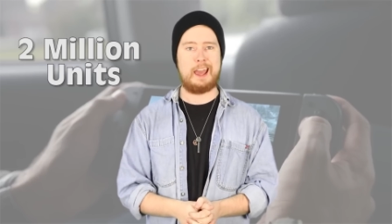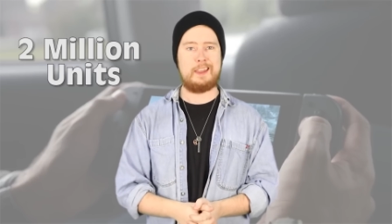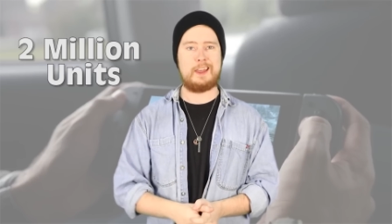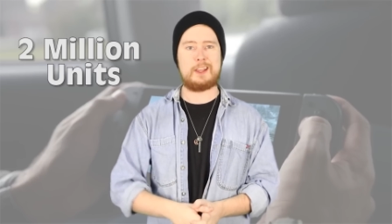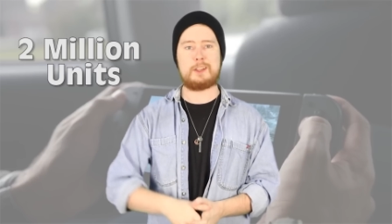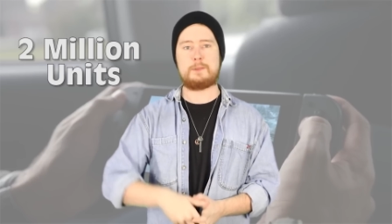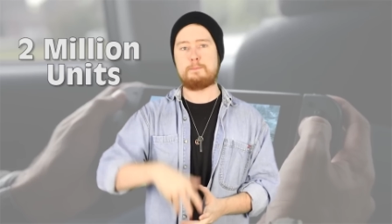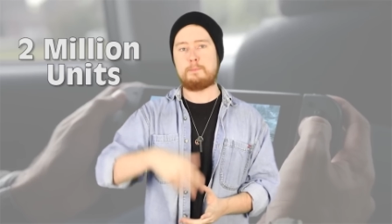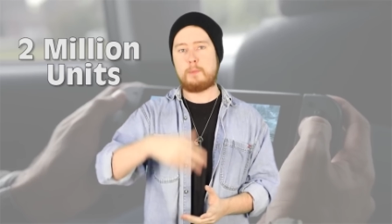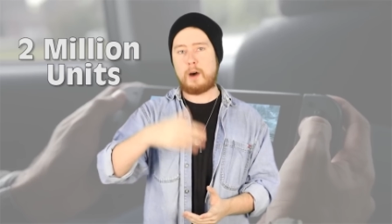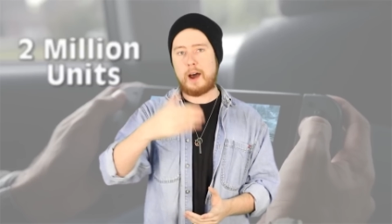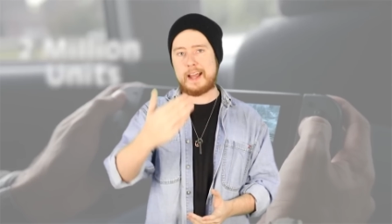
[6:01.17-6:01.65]

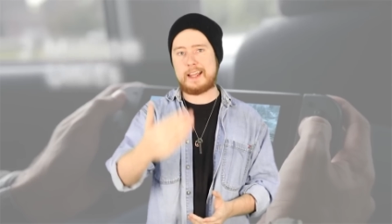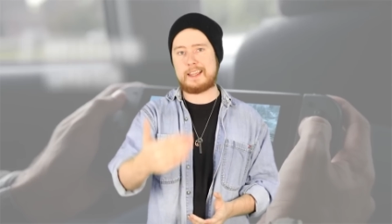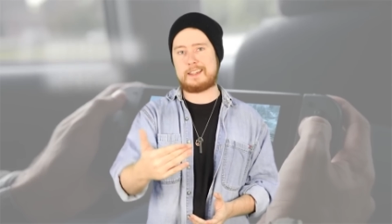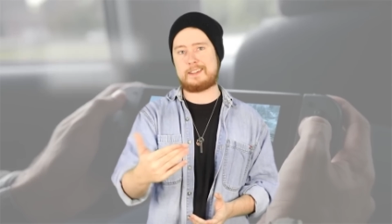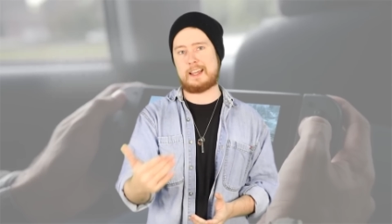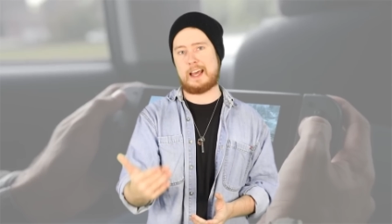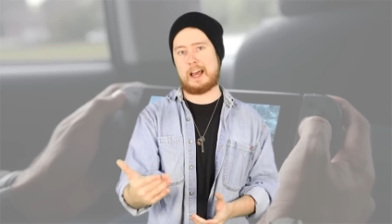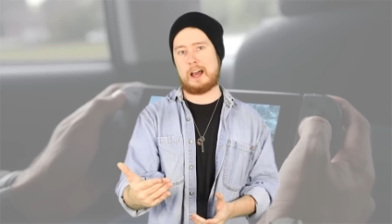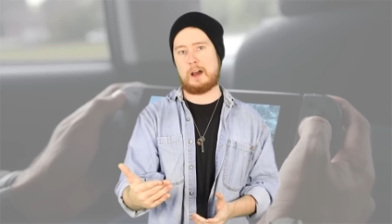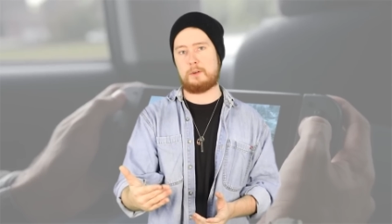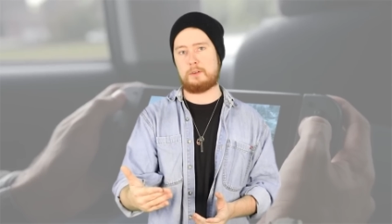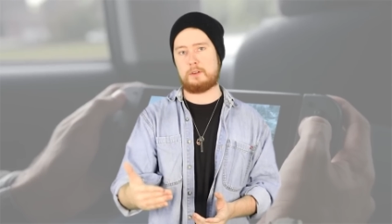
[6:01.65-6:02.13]
This might
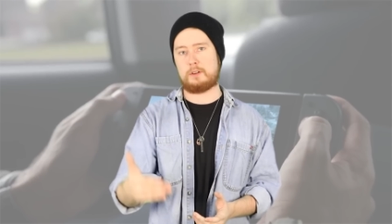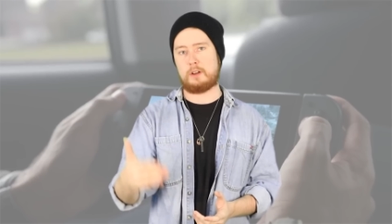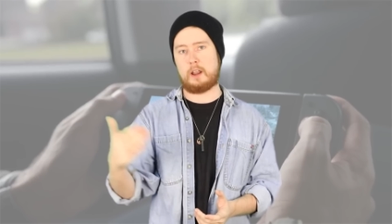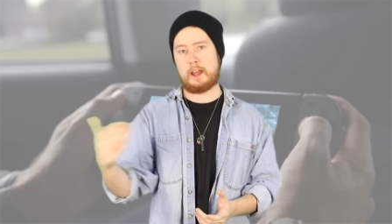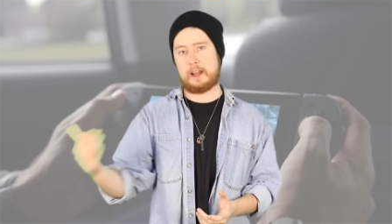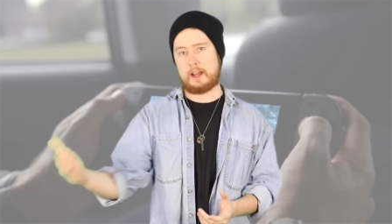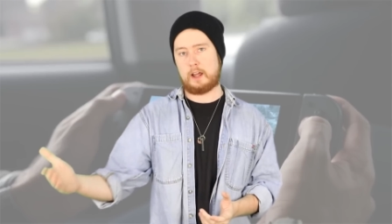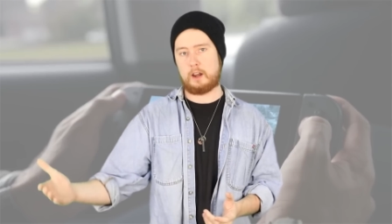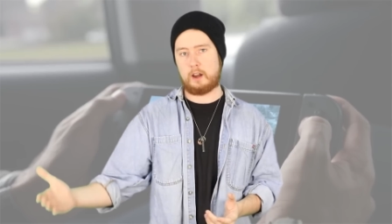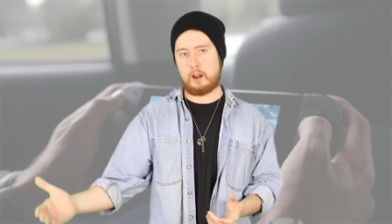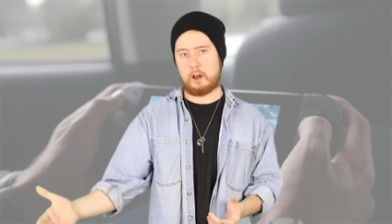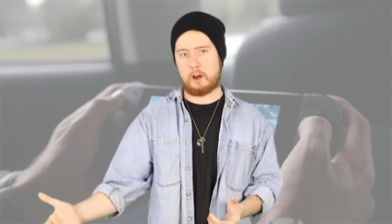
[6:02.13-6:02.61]
sound
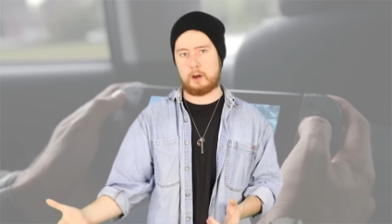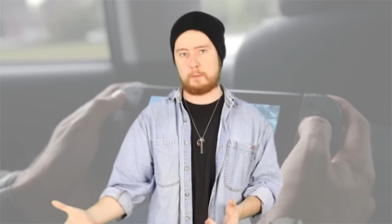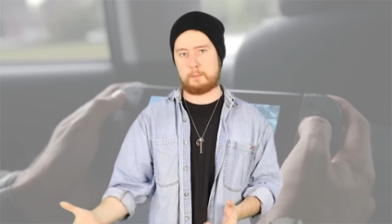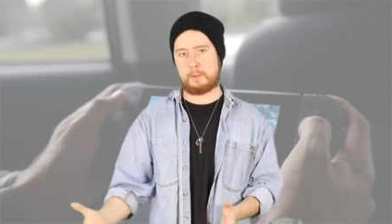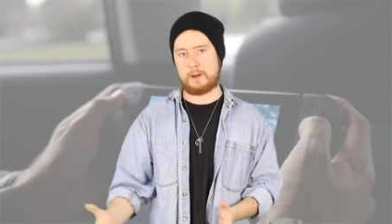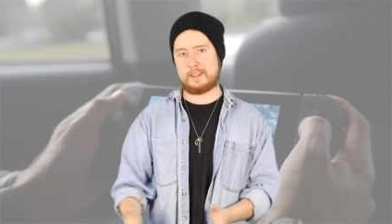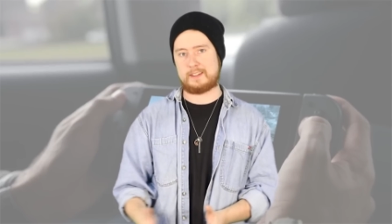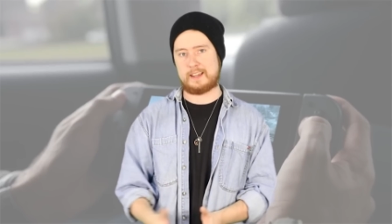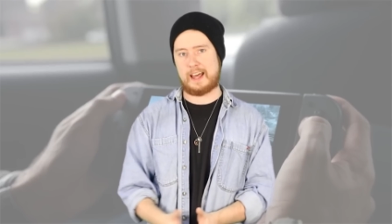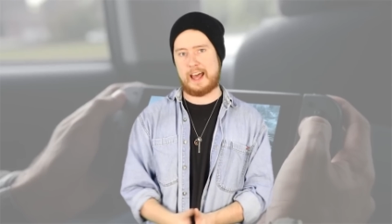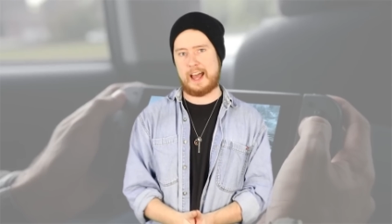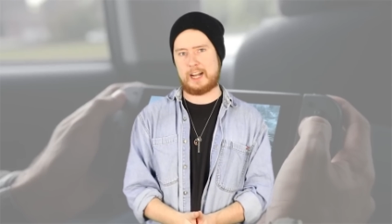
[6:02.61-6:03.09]
like a lot,
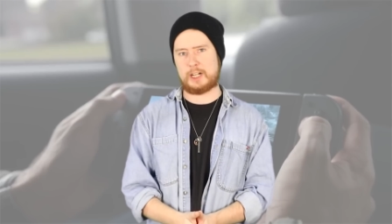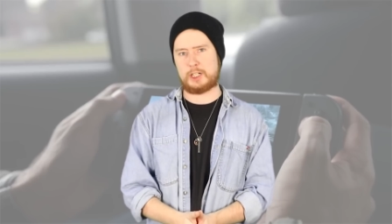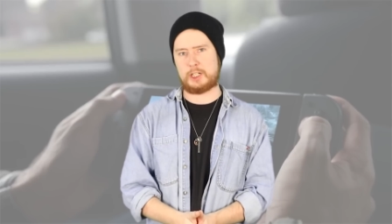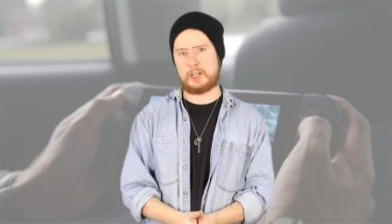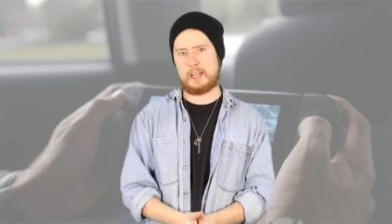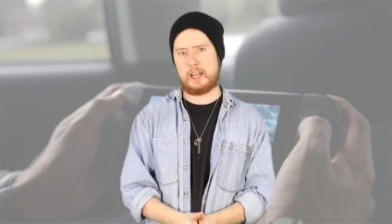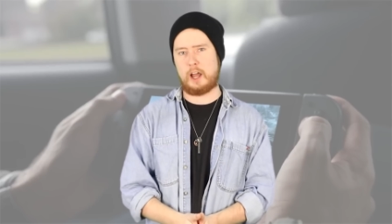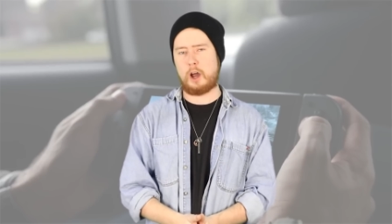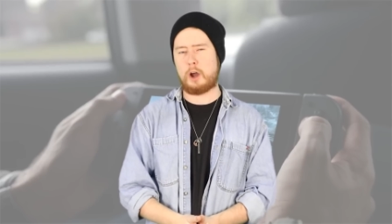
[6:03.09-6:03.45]
but it's actually